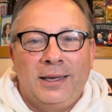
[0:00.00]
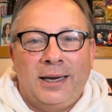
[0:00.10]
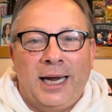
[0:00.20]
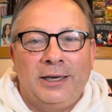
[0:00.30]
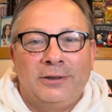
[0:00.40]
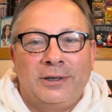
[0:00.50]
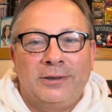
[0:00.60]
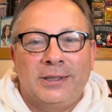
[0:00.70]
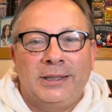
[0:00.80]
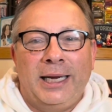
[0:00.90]
I don't
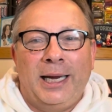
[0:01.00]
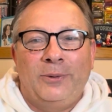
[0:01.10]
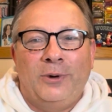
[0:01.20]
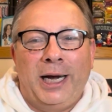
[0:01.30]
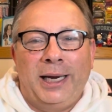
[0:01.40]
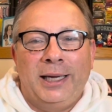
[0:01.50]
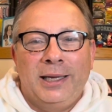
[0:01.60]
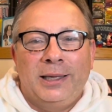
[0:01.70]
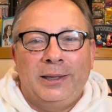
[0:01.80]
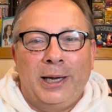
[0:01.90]
understand why
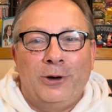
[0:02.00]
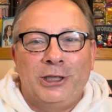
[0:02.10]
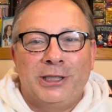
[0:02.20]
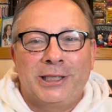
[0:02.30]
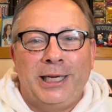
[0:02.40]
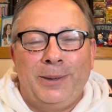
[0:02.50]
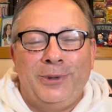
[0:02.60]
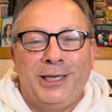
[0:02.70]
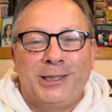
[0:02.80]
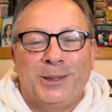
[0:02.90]
they wouldn't just keep
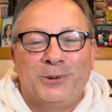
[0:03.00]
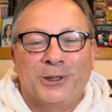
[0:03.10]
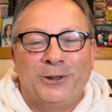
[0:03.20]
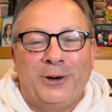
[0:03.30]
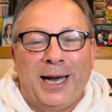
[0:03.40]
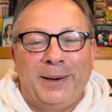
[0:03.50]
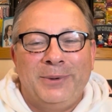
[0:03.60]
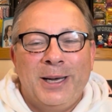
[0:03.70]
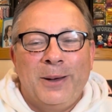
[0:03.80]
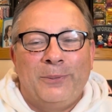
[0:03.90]
me subscribed.
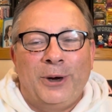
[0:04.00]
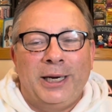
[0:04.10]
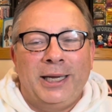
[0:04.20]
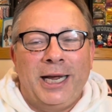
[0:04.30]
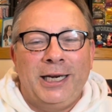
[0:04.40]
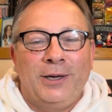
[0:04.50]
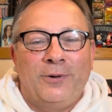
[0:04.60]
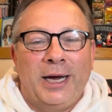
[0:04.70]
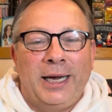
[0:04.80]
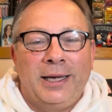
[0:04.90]
But
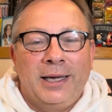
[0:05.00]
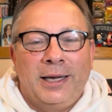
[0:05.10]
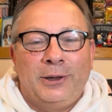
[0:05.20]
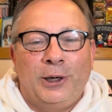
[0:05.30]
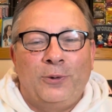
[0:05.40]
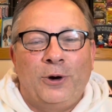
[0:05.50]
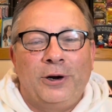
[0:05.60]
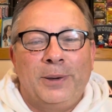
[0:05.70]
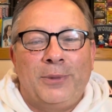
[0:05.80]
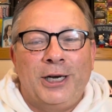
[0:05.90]
anyway, there were
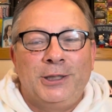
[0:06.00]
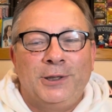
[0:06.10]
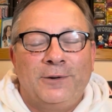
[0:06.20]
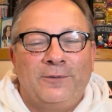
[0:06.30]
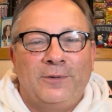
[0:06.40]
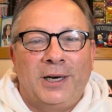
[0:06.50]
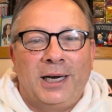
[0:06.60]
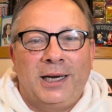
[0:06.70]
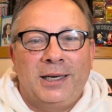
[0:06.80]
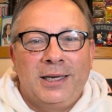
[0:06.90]
a bunch of
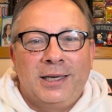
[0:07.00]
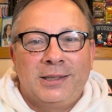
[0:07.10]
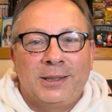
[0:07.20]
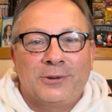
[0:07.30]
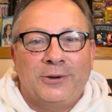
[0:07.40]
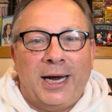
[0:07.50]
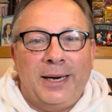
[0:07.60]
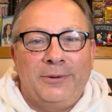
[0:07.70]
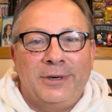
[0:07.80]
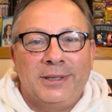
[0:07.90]

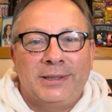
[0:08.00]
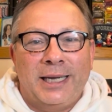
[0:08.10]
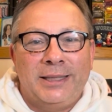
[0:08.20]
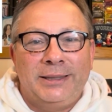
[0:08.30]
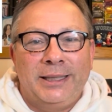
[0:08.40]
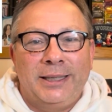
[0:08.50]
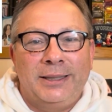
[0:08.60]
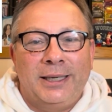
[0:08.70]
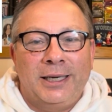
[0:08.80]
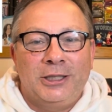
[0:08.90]
subscribers that did
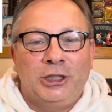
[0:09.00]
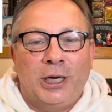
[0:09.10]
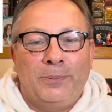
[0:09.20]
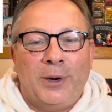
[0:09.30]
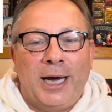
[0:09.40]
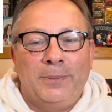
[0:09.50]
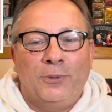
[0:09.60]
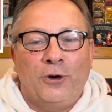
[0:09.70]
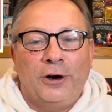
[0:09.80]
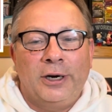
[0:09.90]
jump on
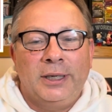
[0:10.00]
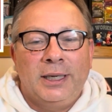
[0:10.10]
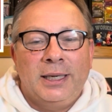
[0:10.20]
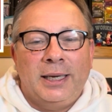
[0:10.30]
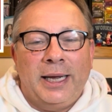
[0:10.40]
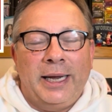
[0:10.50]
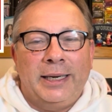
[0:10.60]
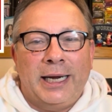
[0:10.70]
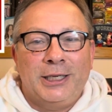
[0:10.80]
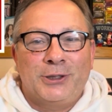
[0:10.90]
board, and
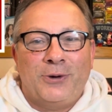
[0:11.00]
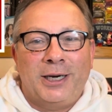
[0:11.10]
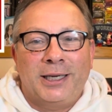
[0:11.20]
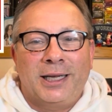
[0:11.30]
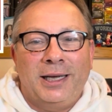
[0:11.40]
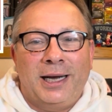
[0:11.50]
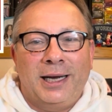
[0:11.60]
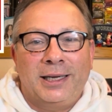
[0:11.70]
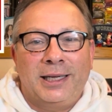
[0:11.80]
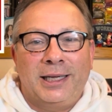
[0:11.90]
I just want
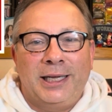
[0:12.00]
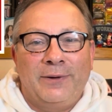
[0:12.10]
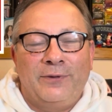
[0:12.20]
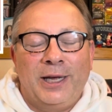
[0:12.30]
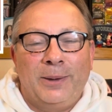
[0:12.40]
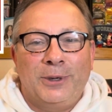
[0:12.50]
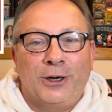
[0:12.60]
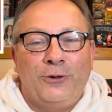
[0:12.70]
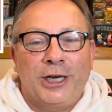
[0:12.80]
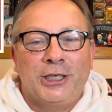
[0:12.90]
to give them a
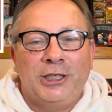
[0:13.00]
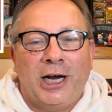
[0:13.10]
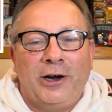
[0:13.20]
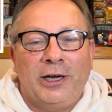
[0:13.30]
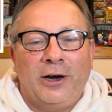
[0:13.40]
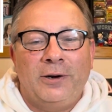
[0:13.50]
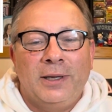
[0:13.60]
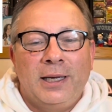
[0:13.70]
quick shout out.